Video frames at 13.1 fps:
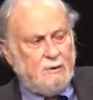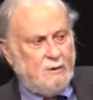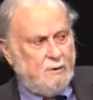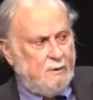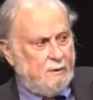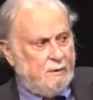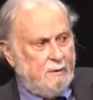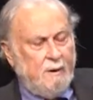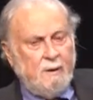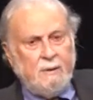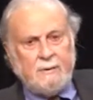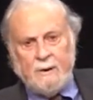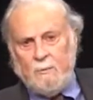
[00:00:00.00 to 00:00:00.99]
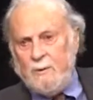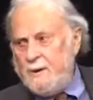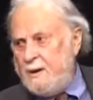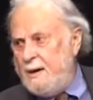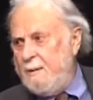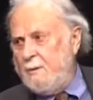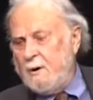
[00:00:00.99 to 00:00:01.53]
longer than when the
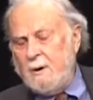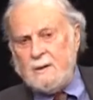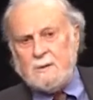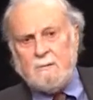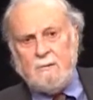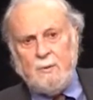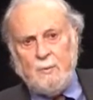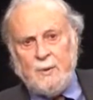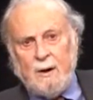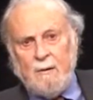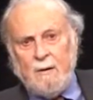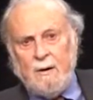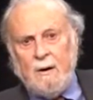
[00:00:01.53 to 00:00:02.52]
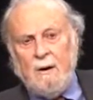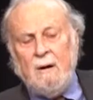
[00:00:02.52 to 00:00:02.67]
Democrats were in power.